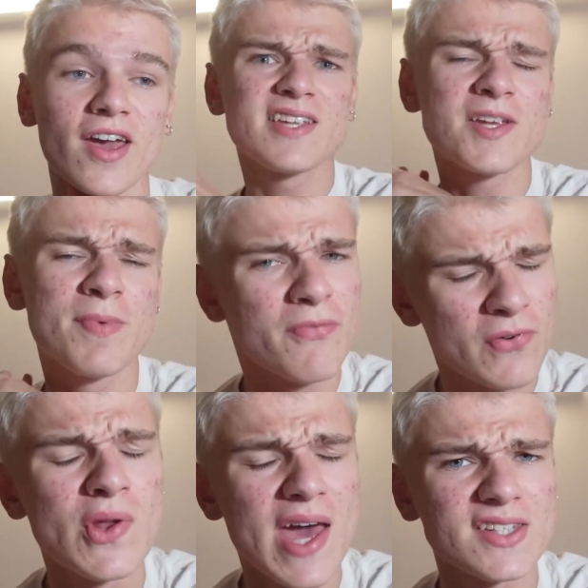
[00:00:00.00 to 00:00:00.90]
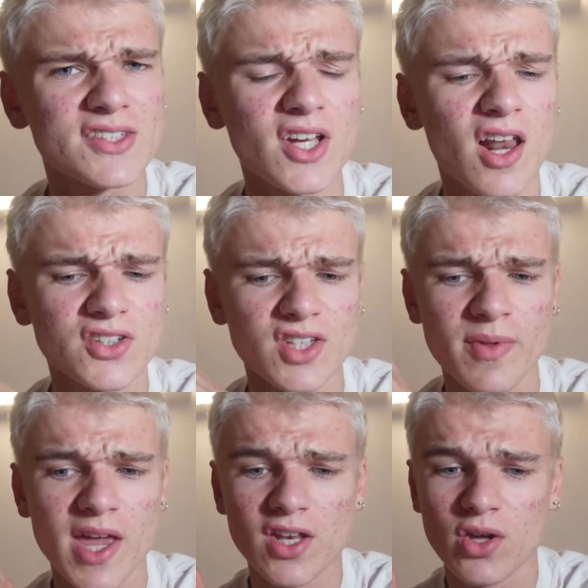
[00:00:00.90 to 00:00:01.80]
It's actually been a few days since I last
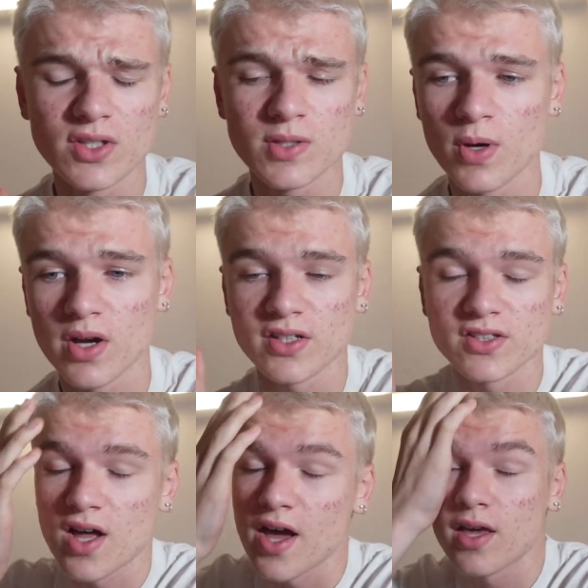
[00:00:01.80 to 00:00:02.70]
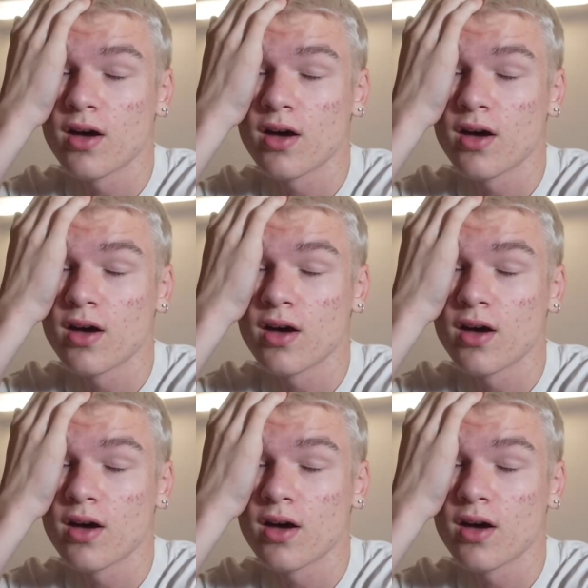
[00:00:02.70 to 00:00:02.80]
updated you, and to be honest, like,